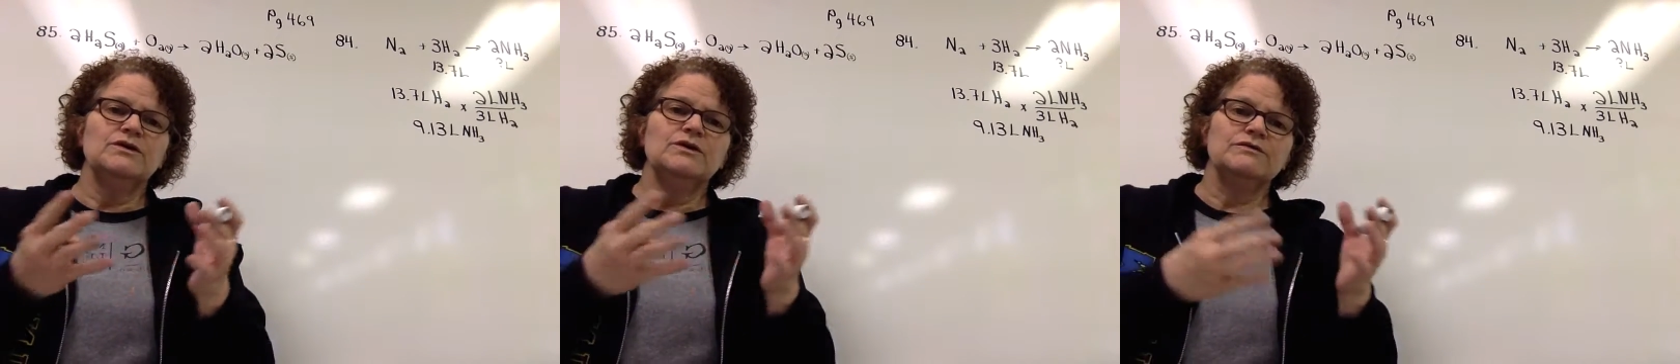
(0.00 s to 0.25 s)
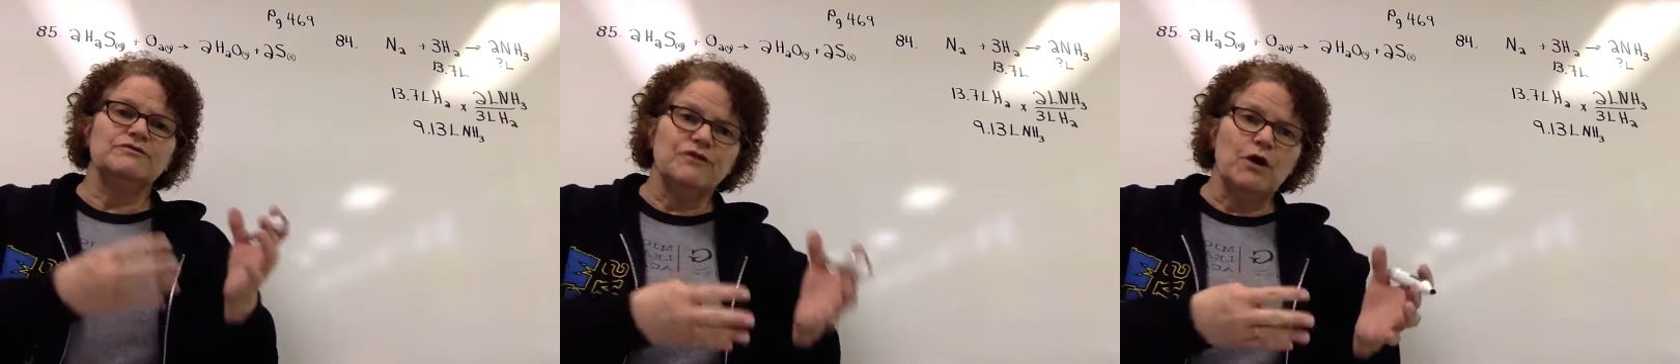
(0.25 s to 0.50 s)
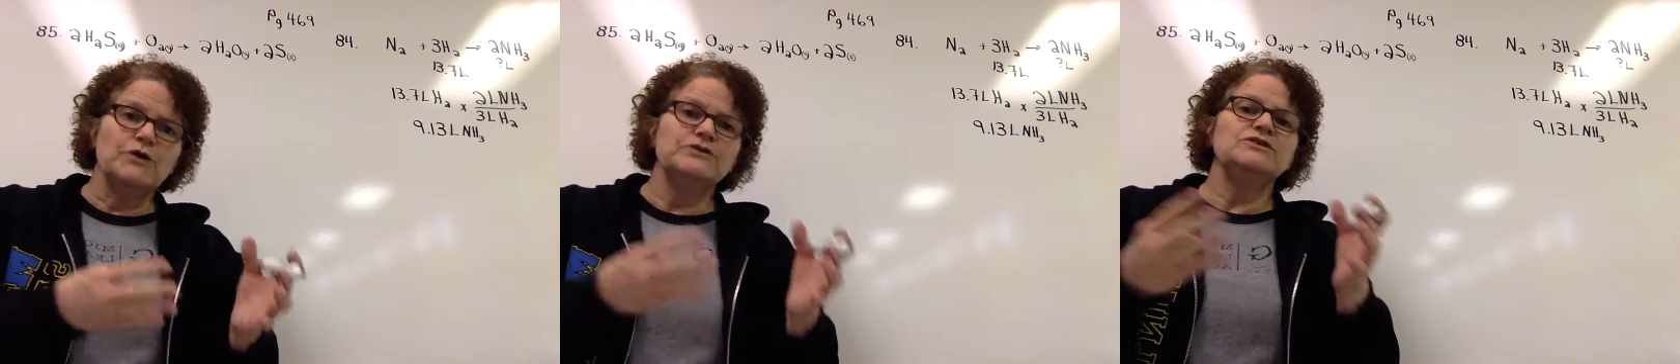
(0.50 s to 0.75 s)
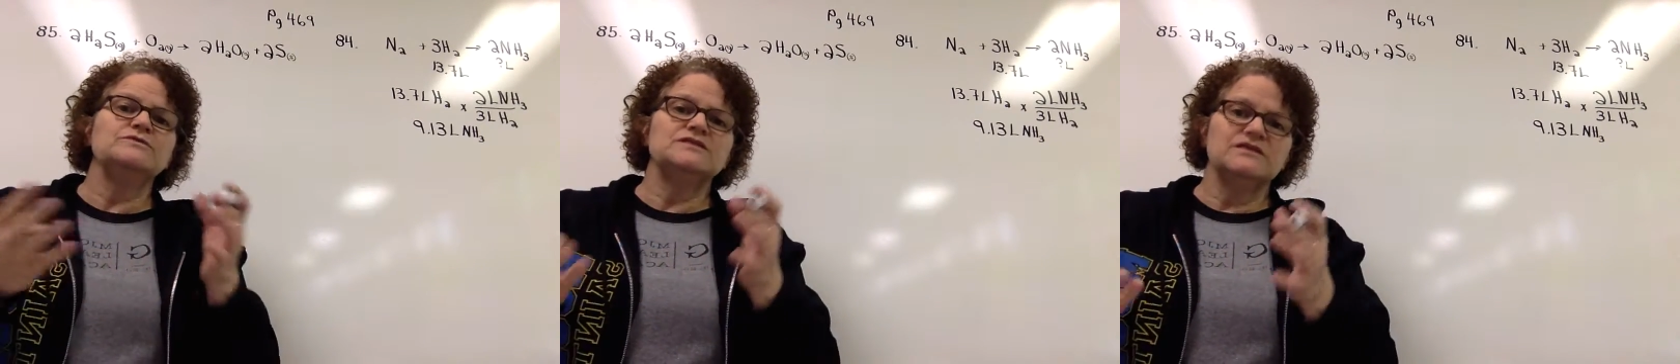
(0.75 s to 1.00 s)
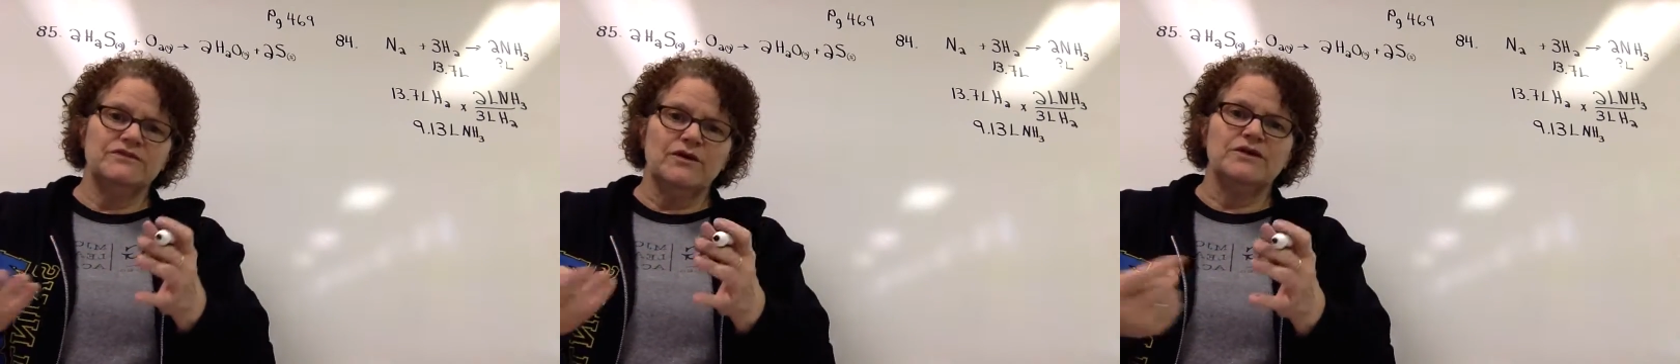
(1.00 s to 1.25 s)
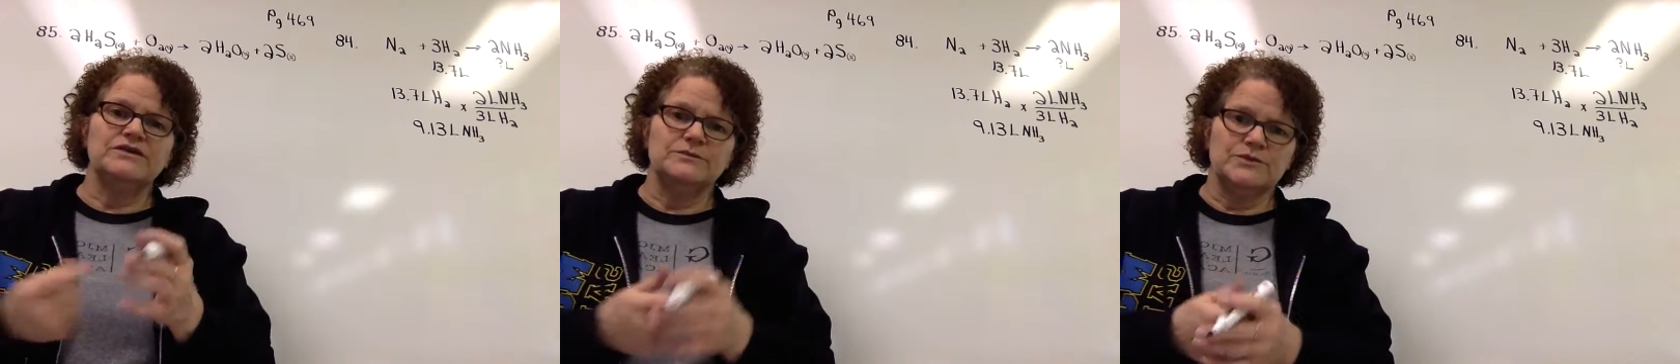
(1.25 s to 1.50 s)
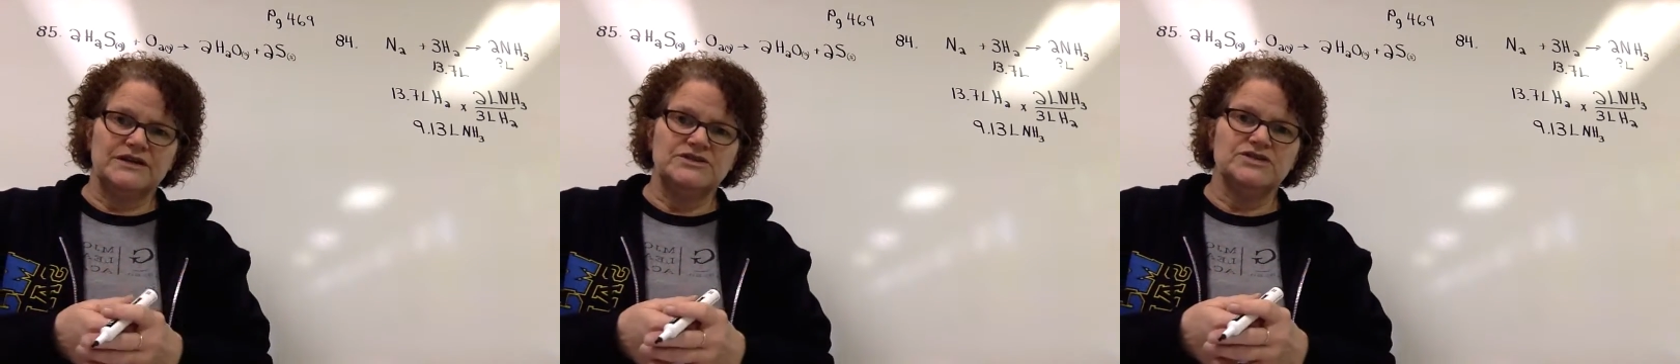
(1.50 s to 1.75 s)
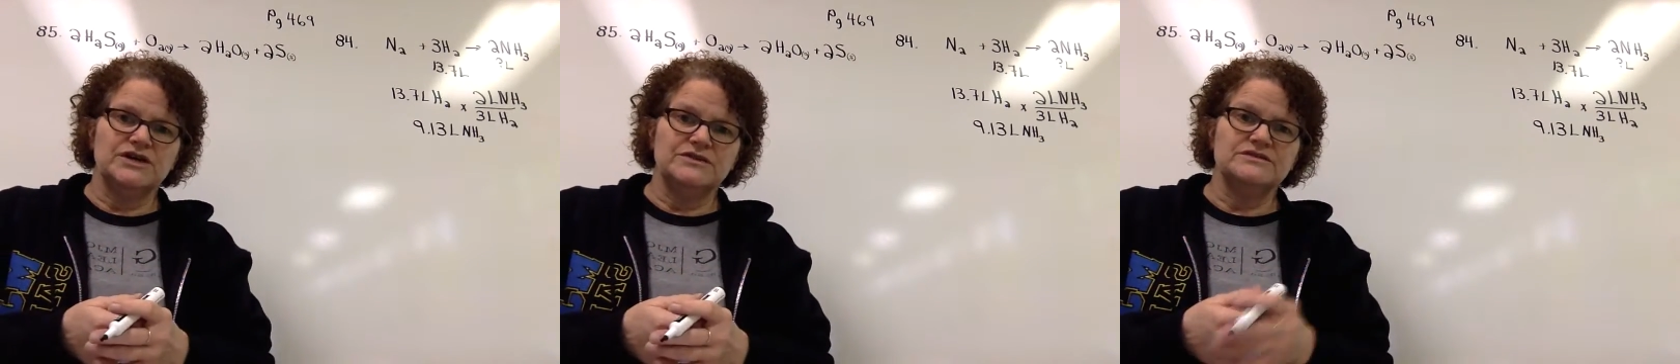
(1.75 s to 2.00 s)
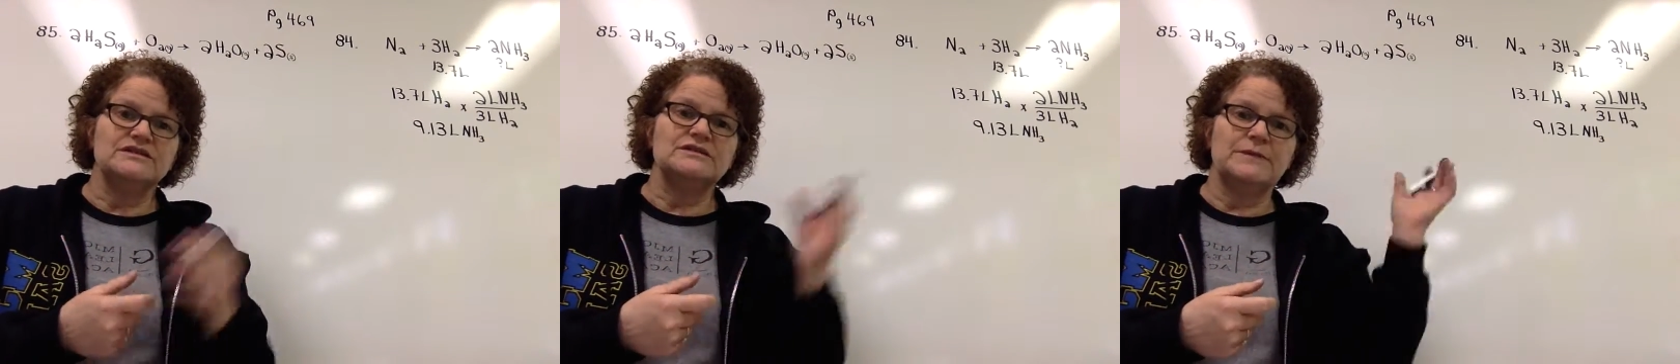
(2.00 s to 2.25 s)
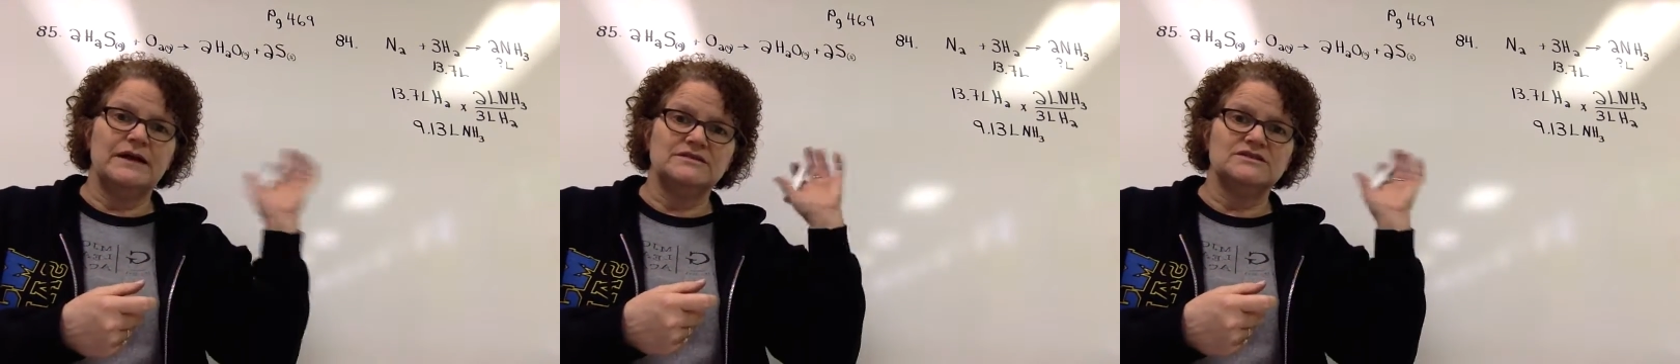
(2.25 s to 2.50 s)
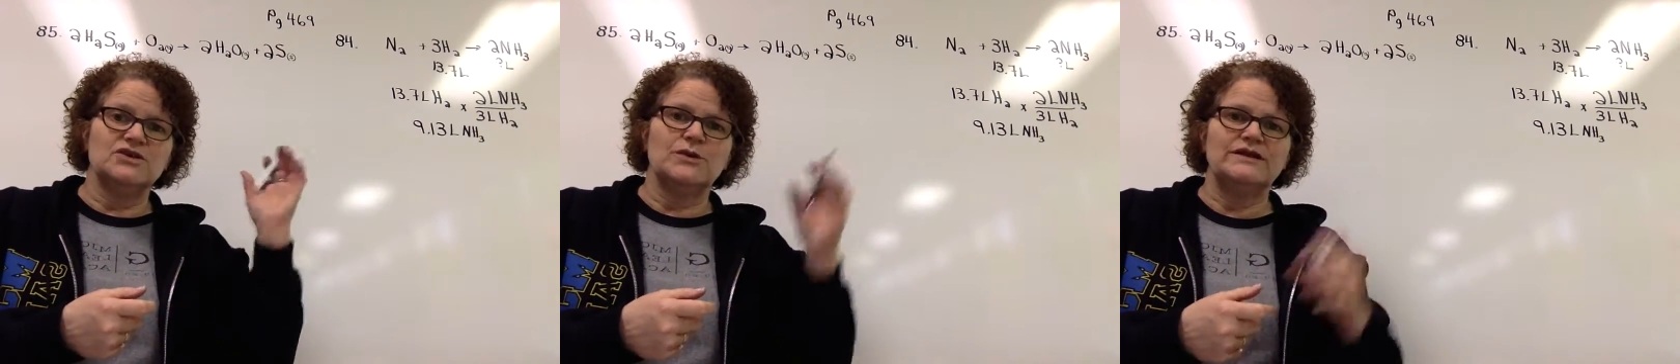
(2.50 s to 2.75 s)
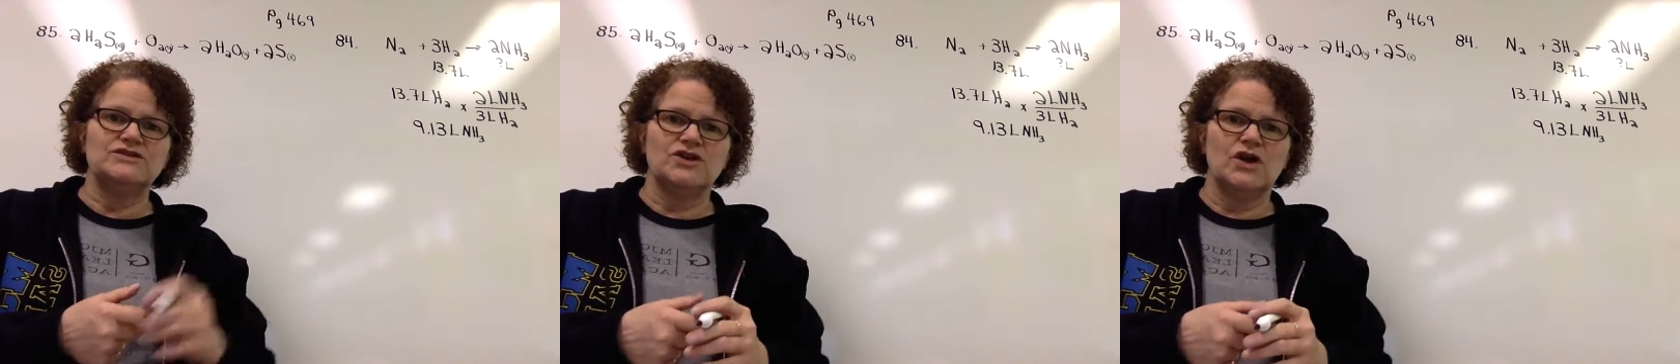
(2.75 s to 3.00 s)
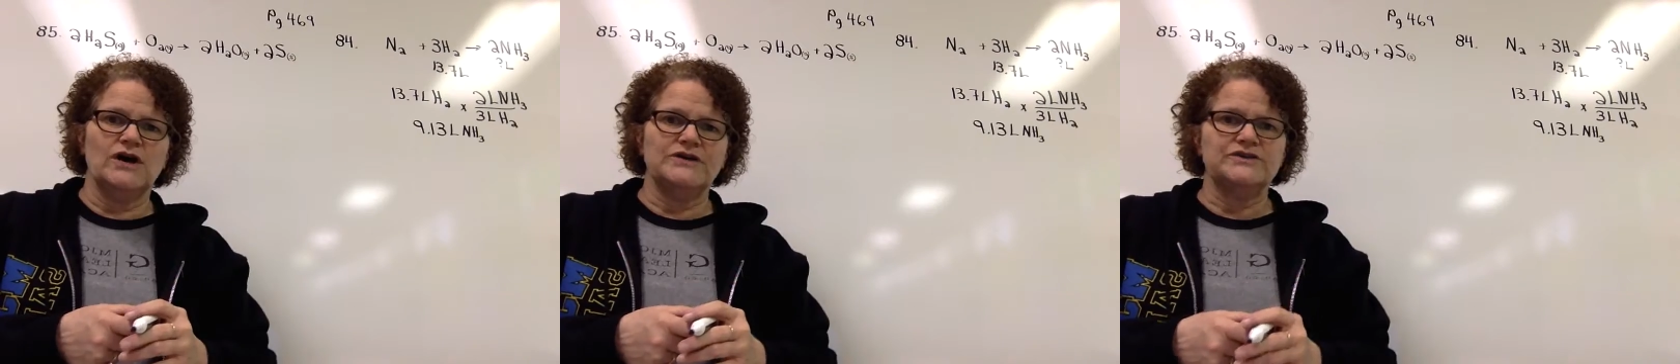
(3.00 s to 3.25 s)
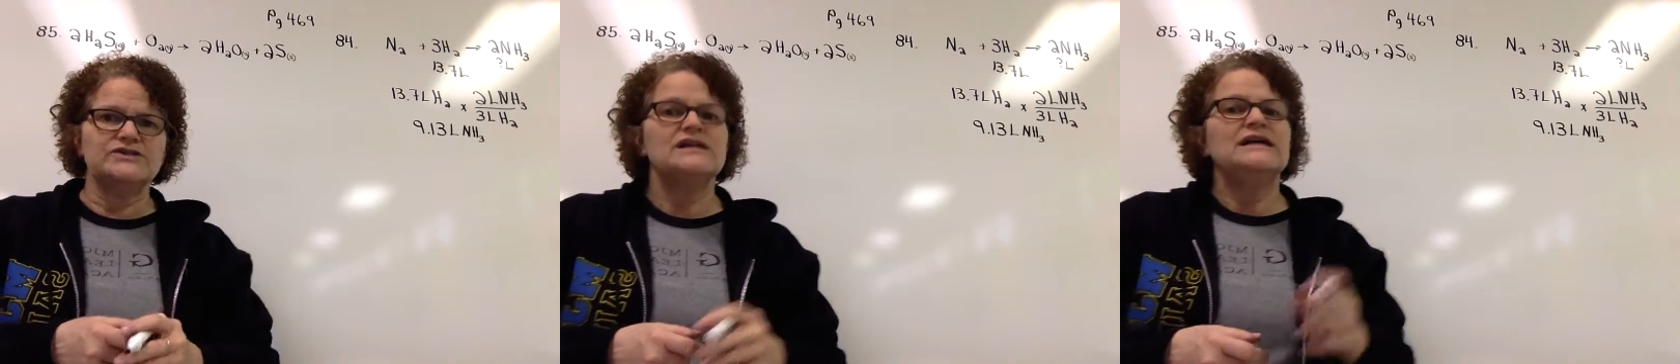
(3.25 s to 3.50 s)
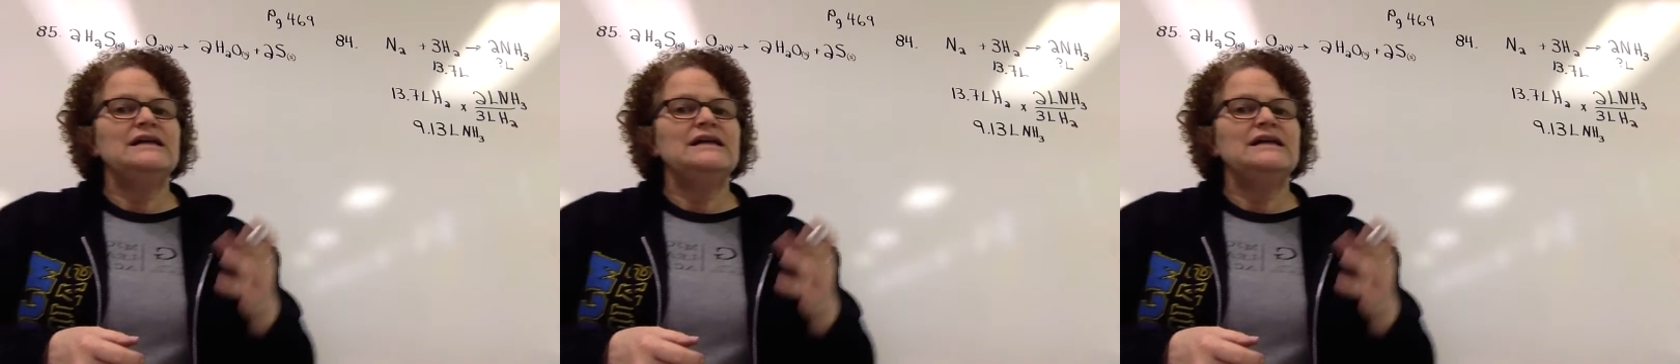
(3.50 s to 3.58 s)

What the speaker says: and volume to volume ratios that the balanced equation honors.